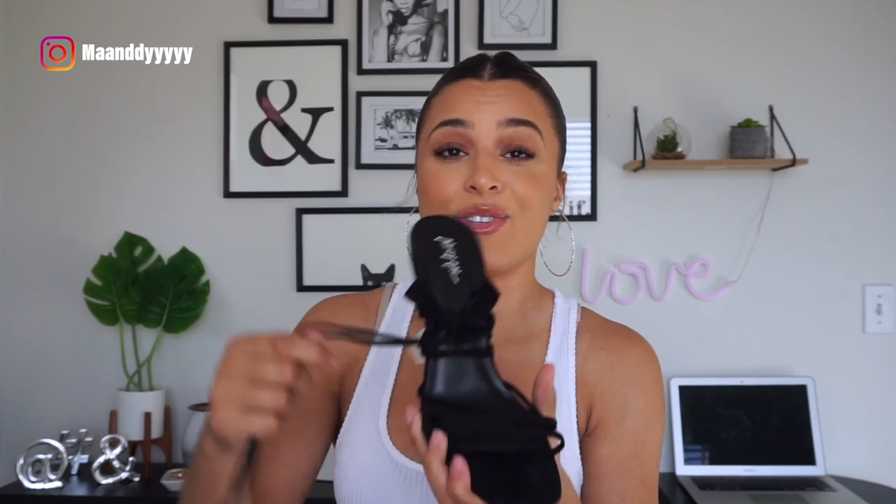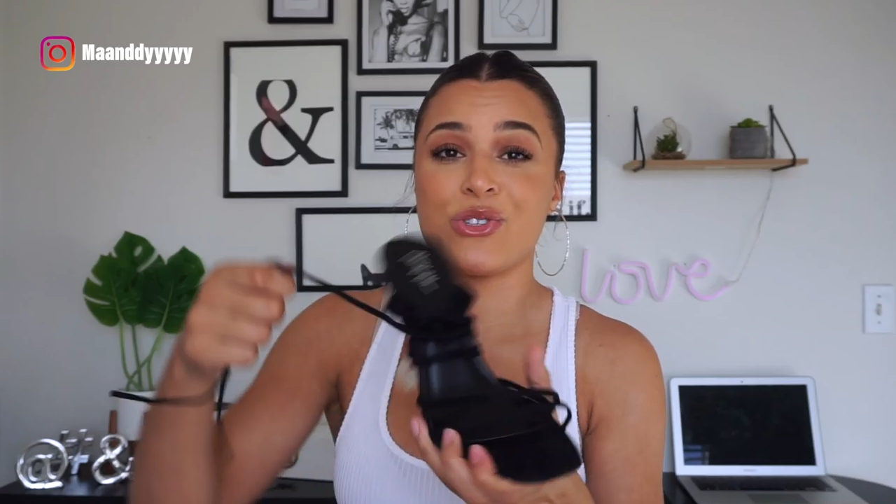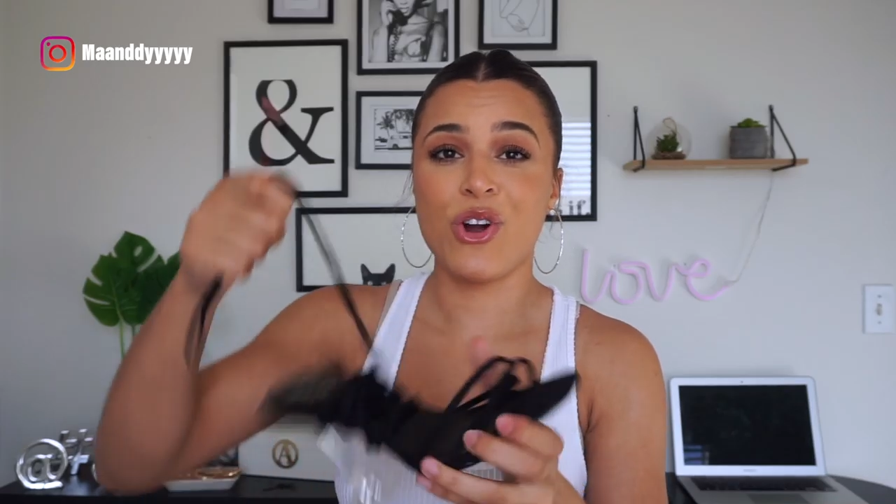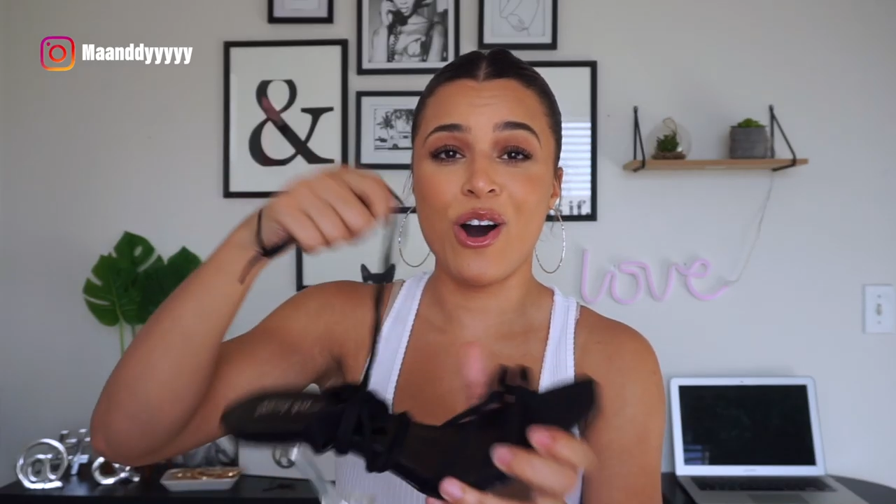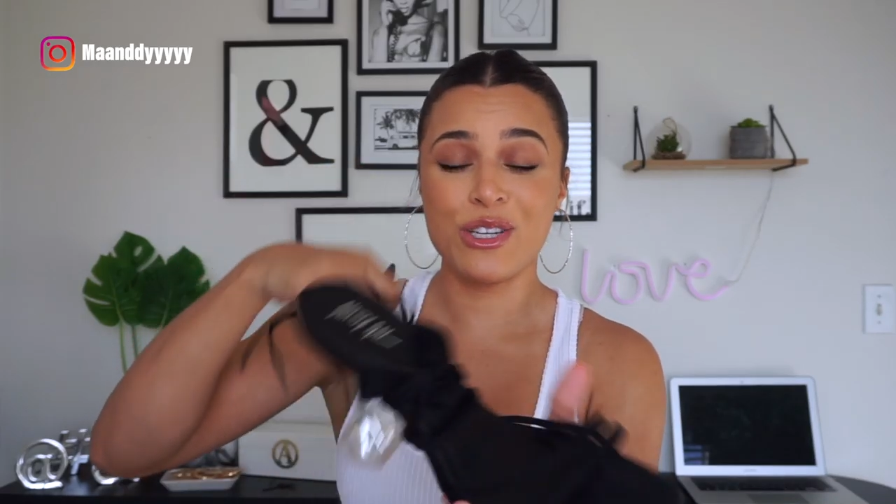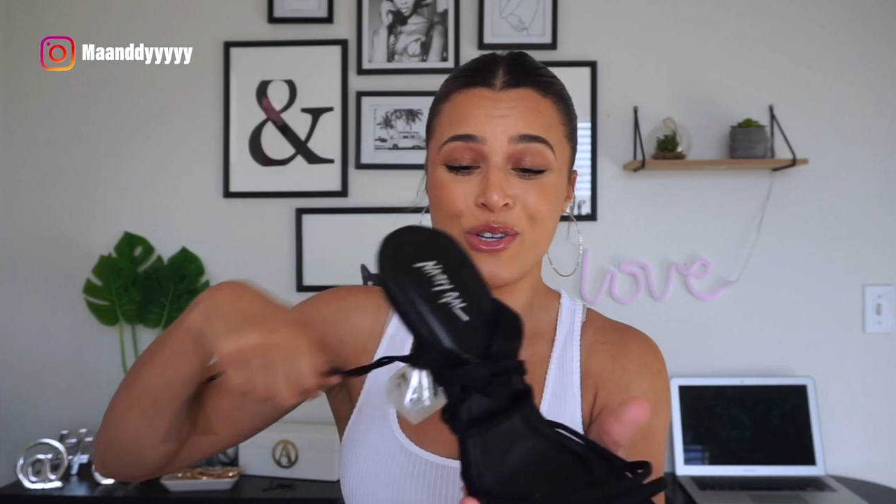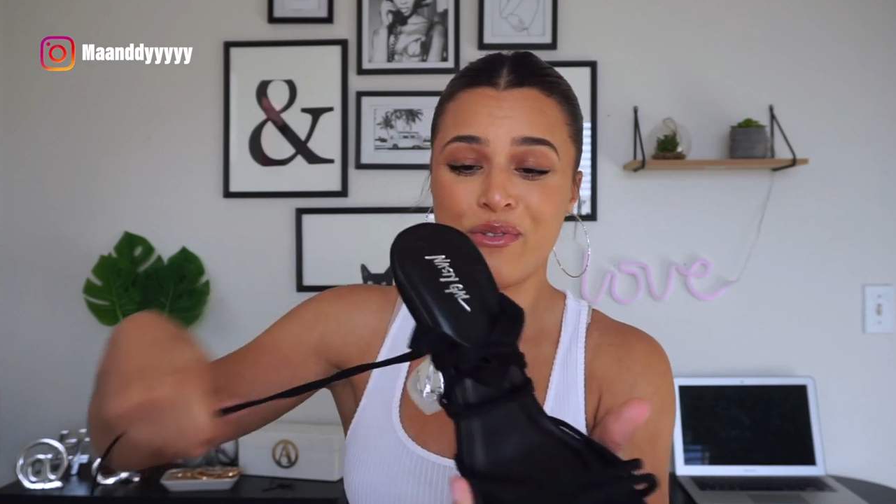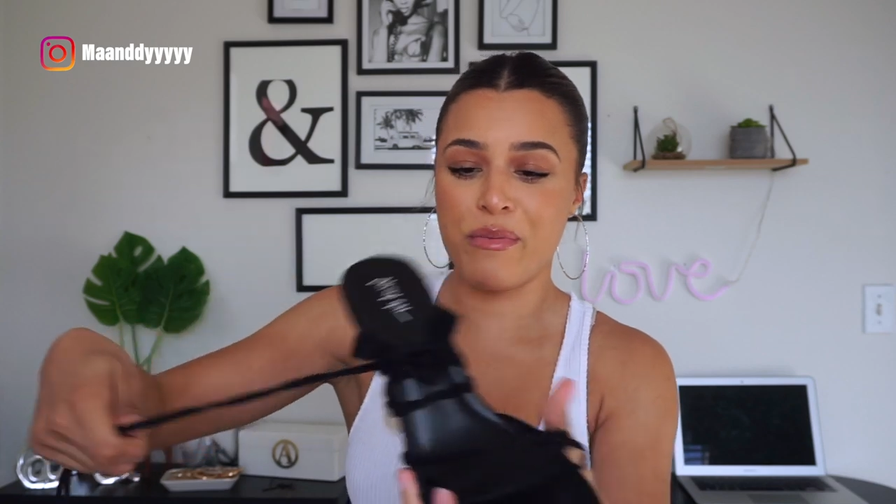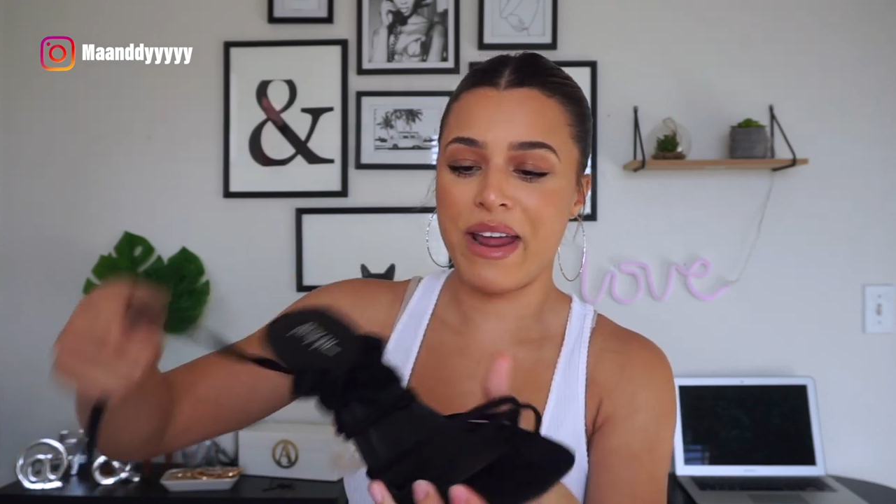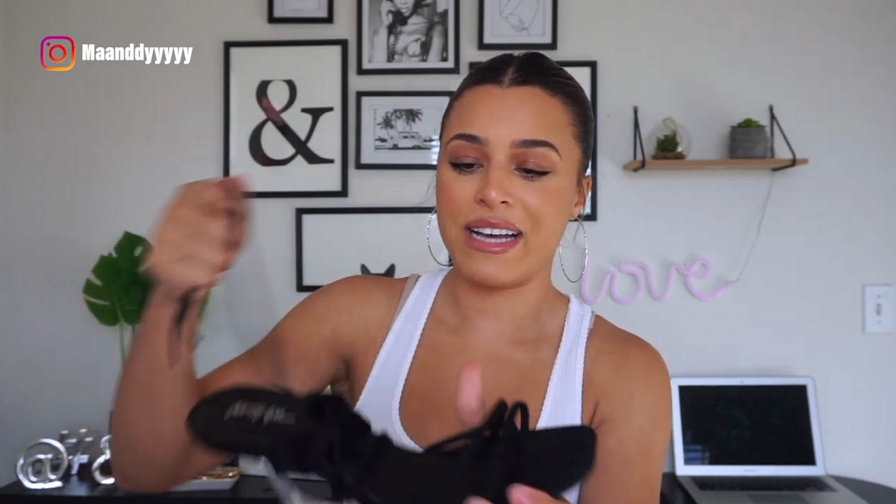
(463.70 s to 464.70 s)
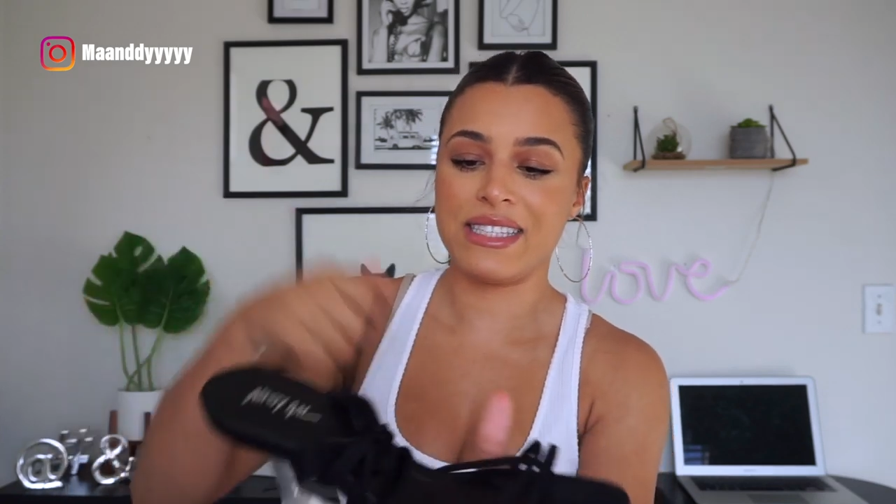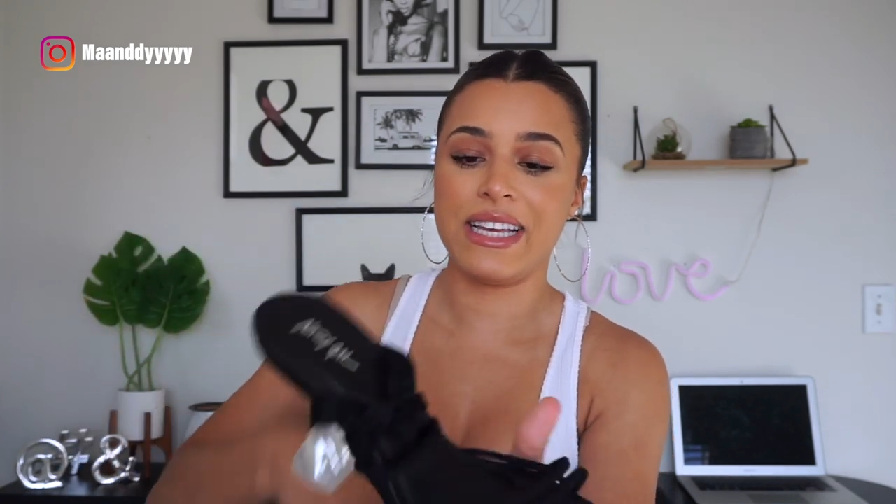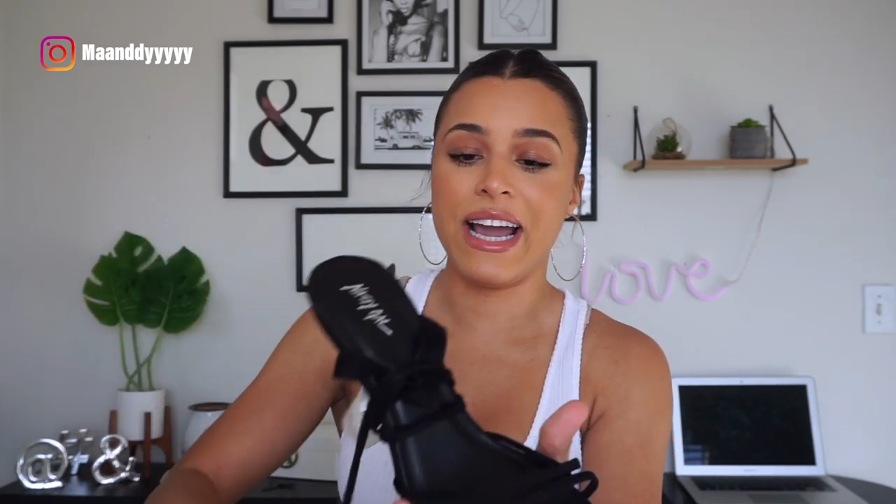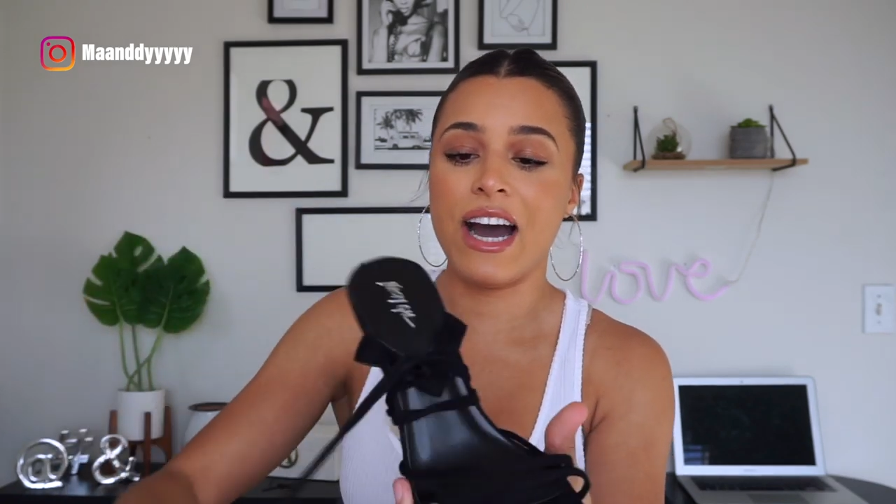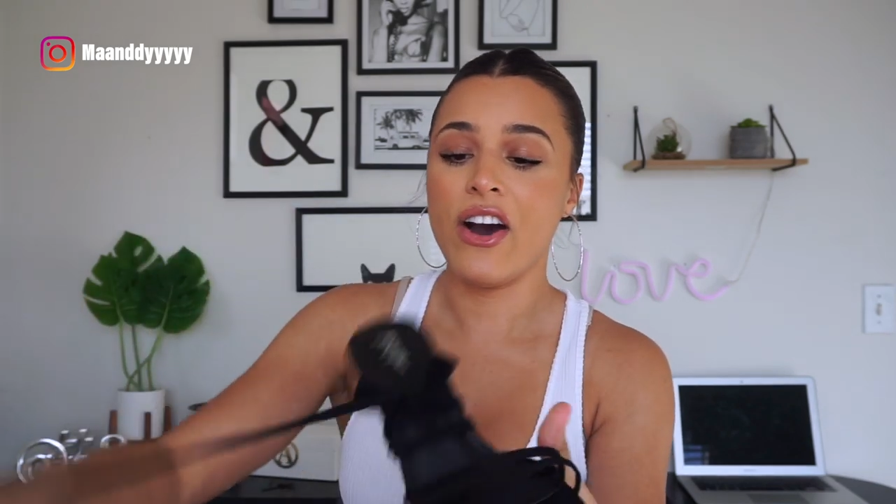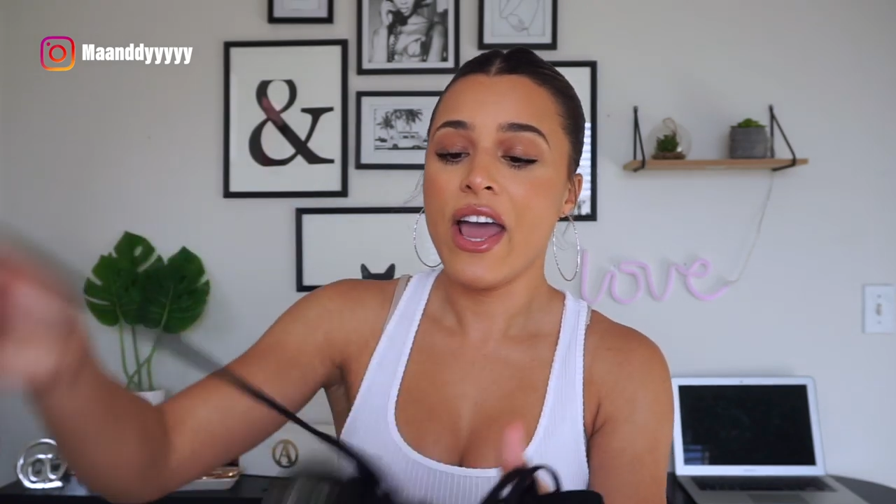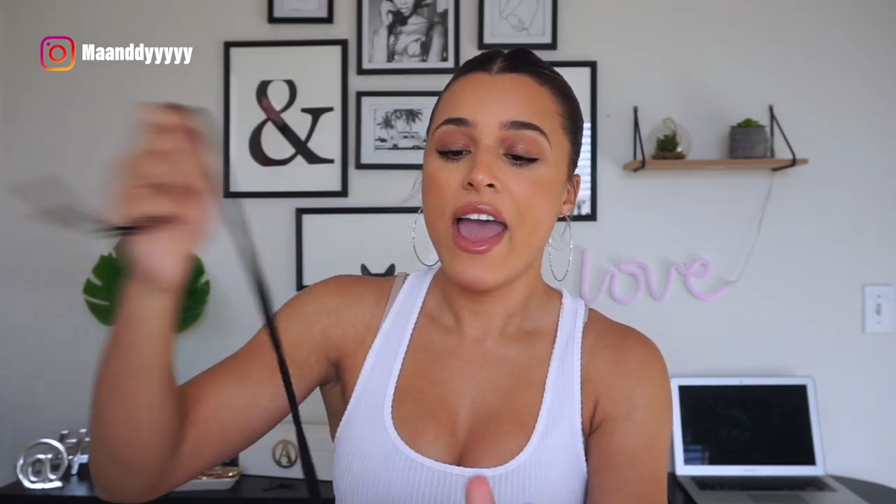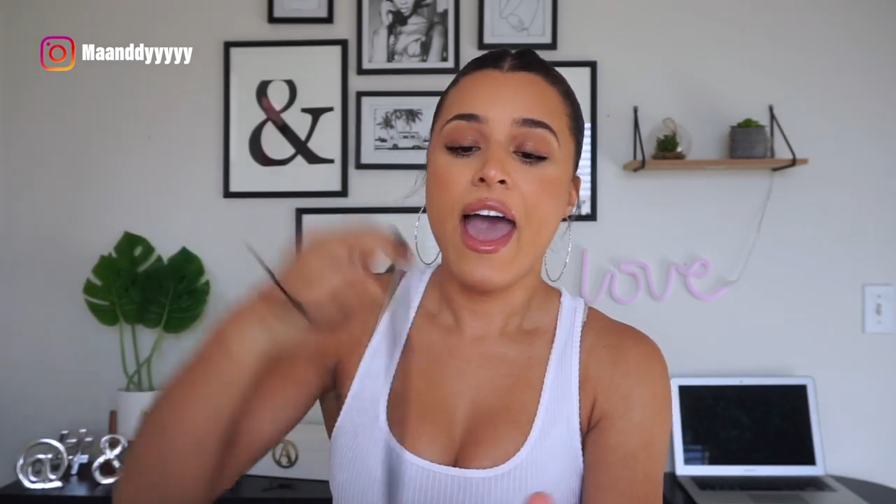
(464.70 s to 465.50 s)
those are also from Nasty Gal